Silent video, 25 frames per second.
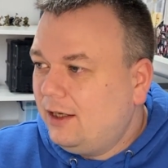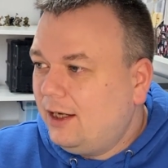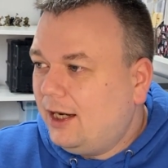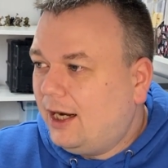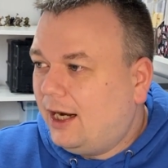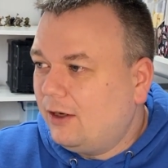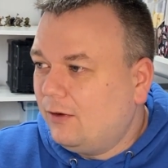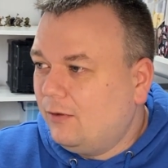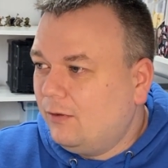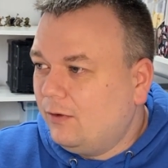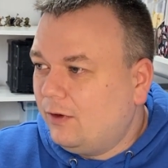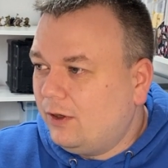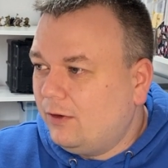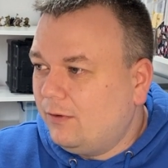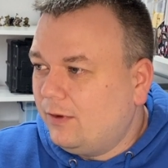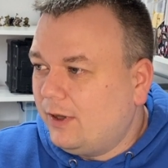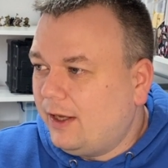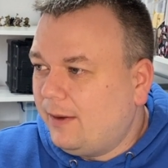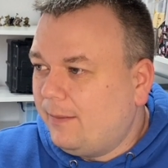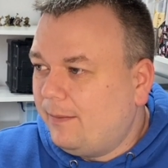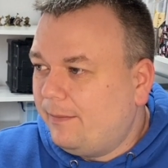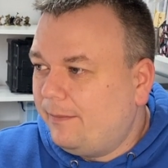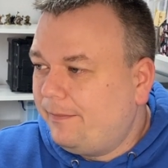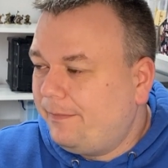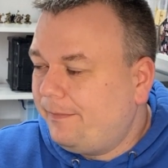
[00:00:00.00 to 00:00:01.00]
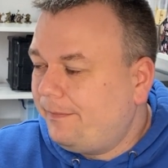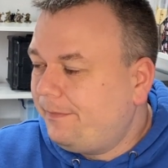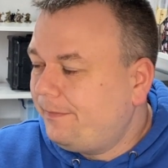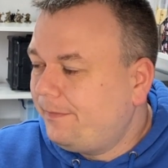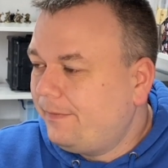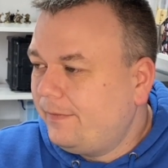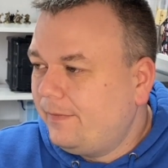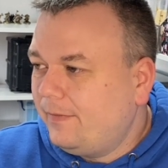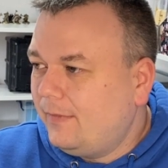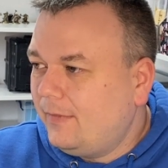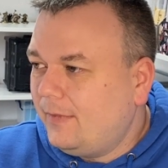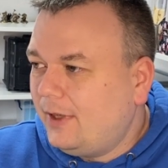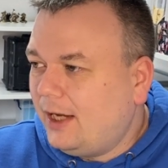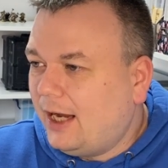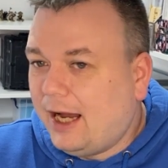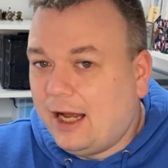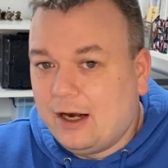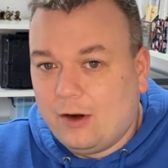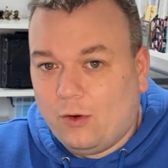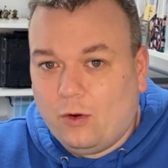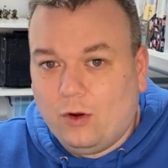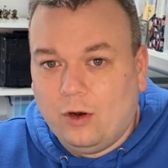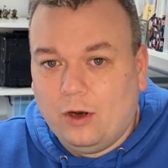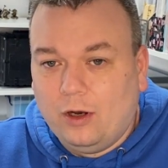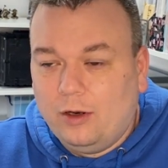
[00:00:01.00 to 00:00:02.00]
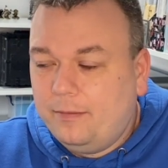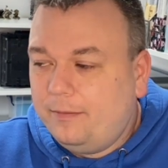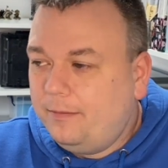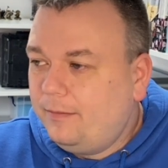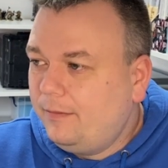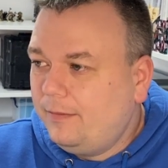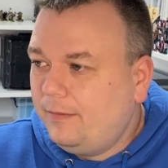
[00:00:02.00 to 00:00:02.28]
I don't do them at all.